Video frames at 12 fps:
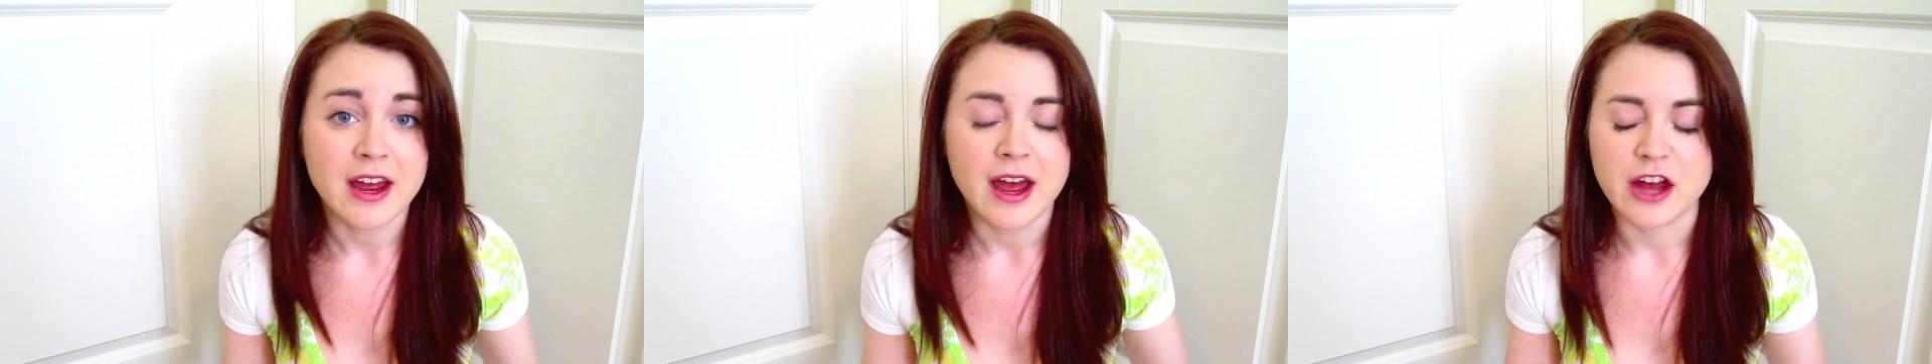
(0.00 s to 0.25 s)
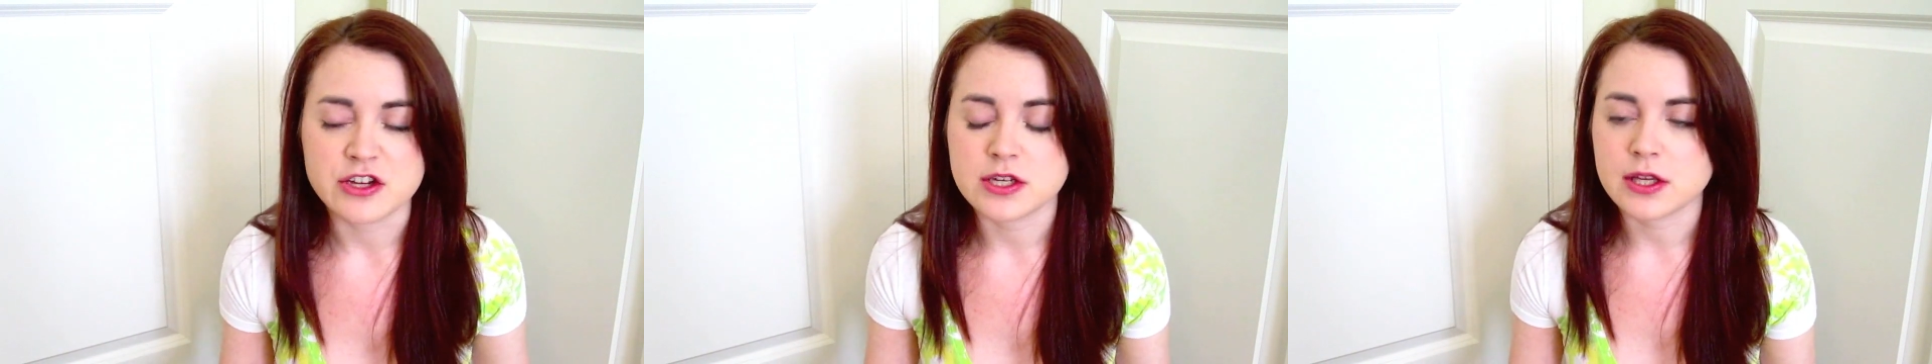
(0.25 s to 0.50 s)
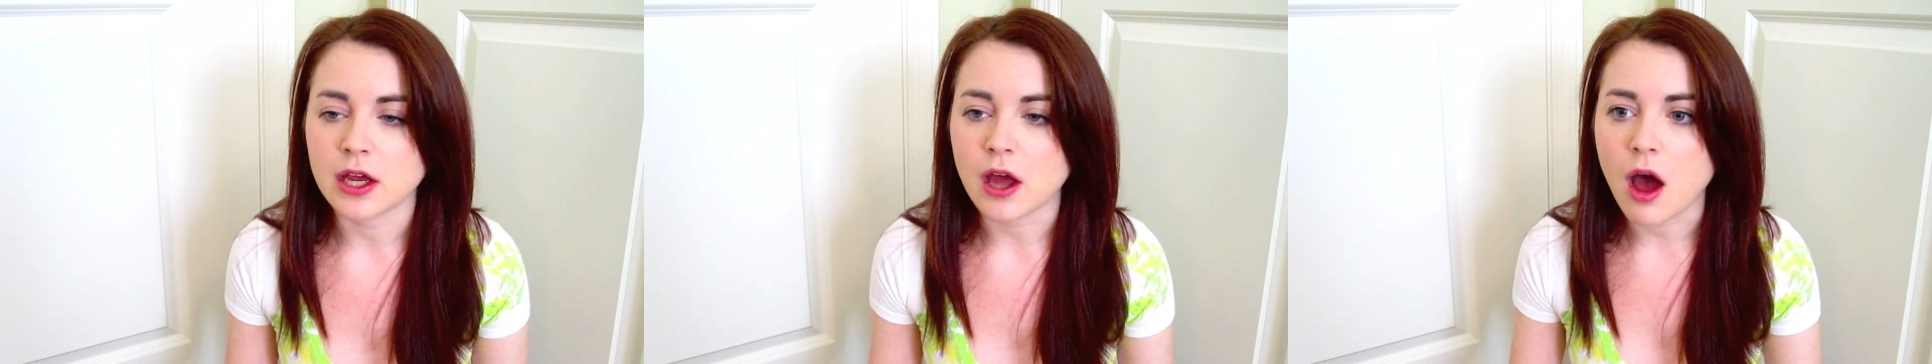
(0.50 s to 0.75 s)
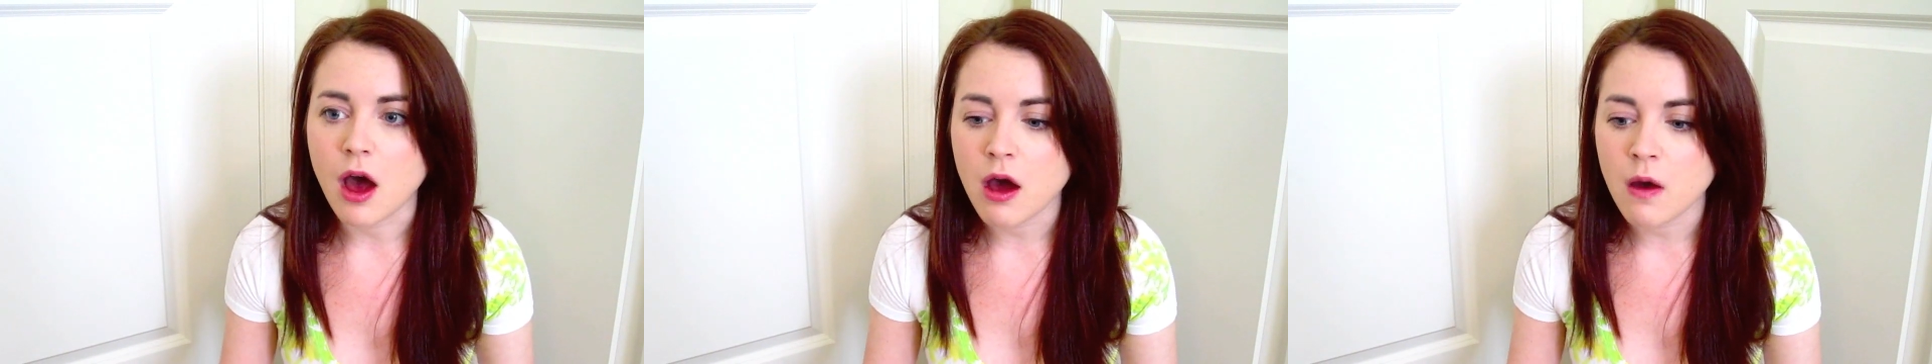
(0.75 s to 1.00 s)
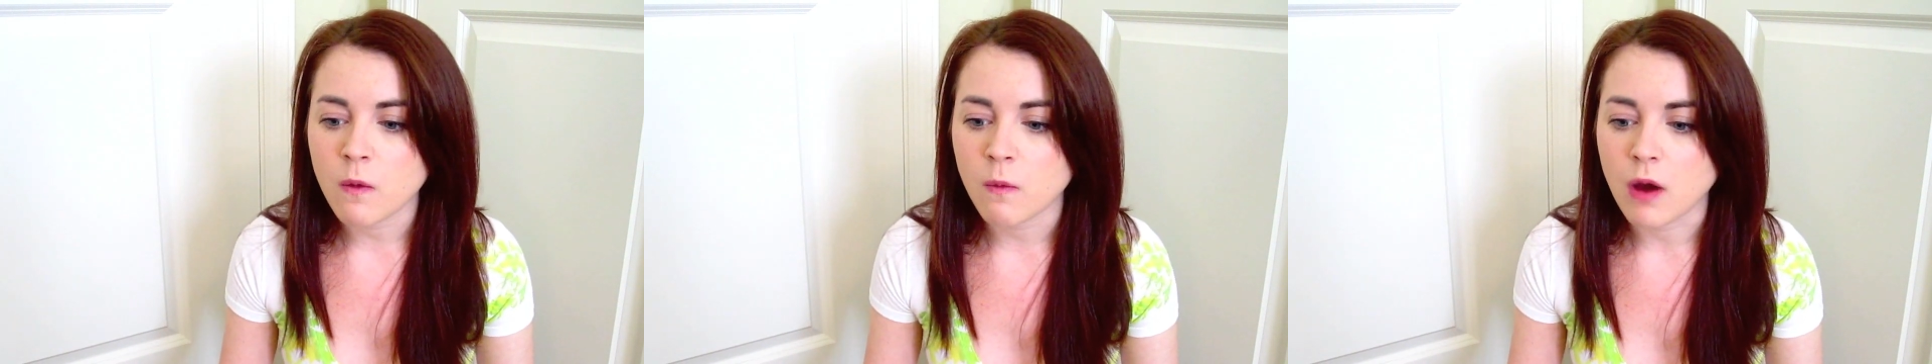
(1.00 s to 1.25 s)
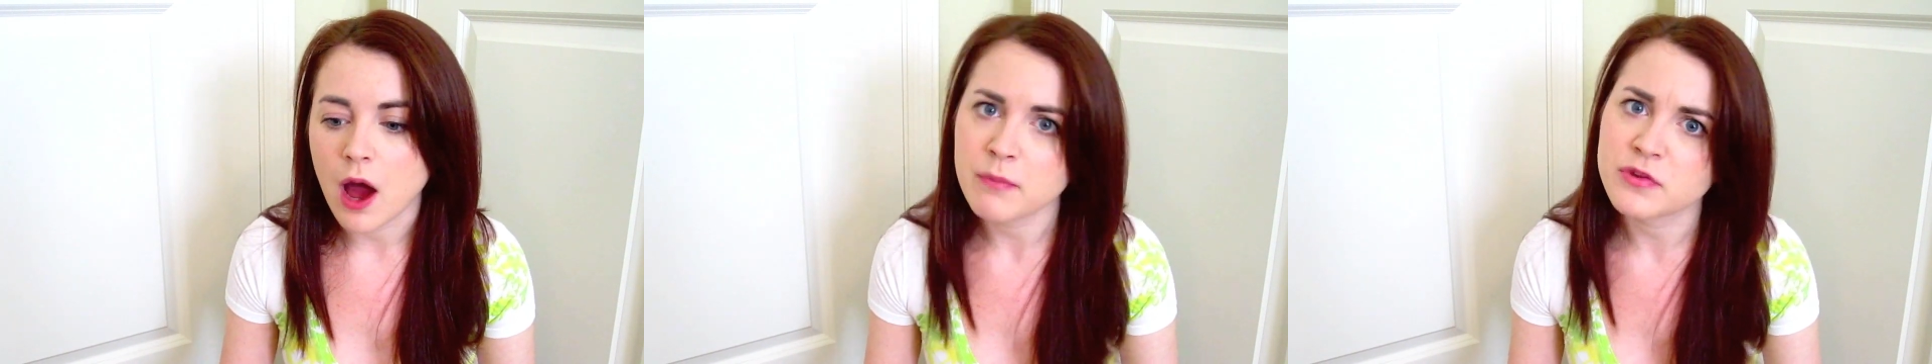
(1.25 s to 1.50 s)
and she's like,
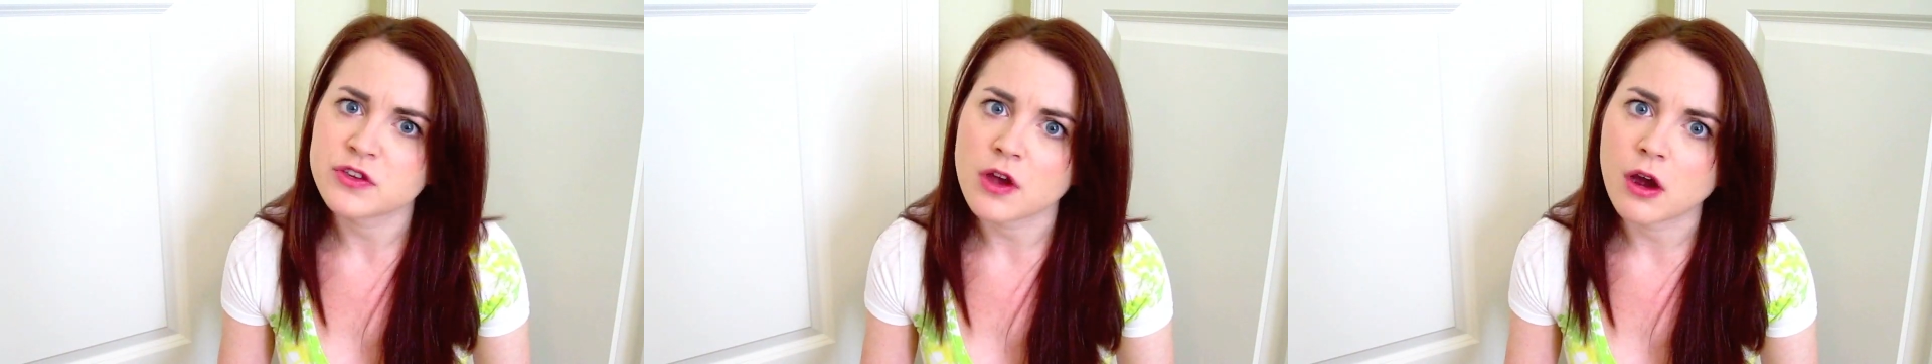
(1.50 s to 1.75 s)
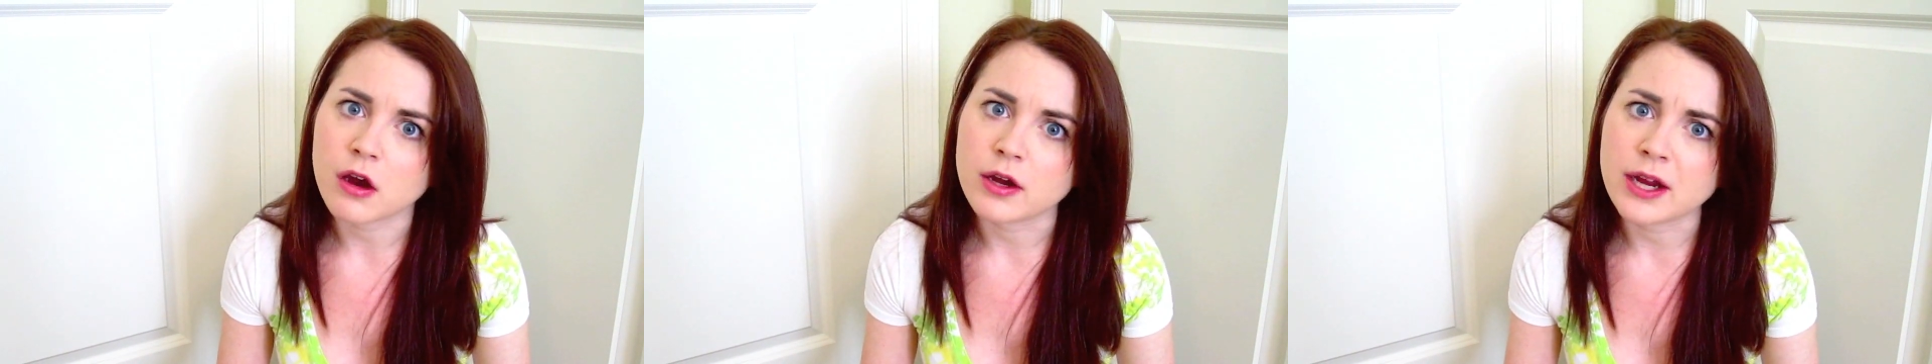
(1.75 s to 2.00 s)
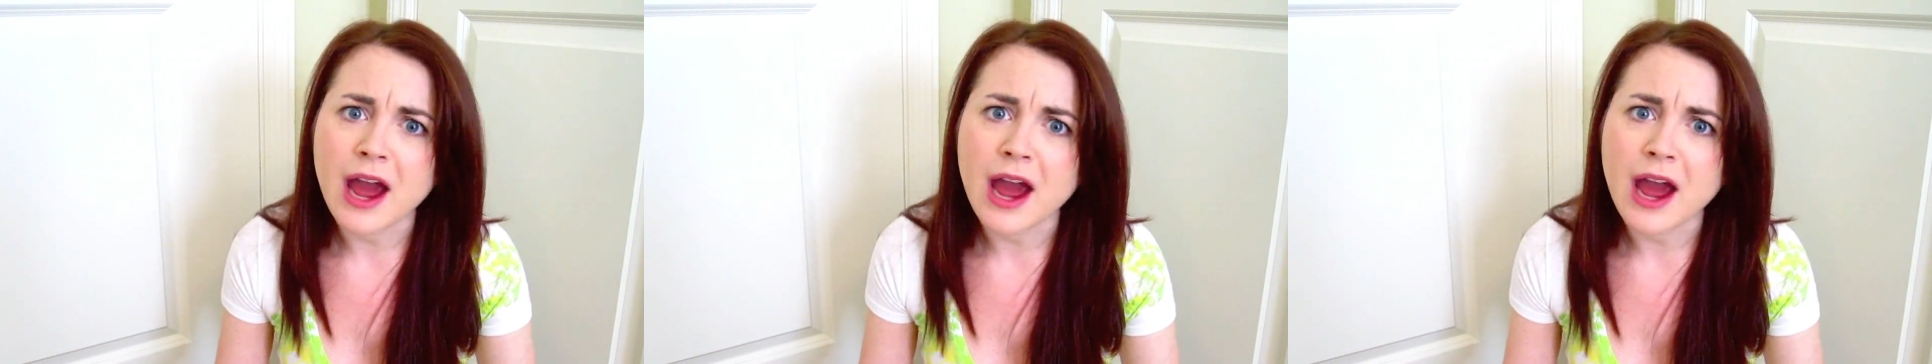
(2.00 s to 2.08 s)
oh, I'm sorry,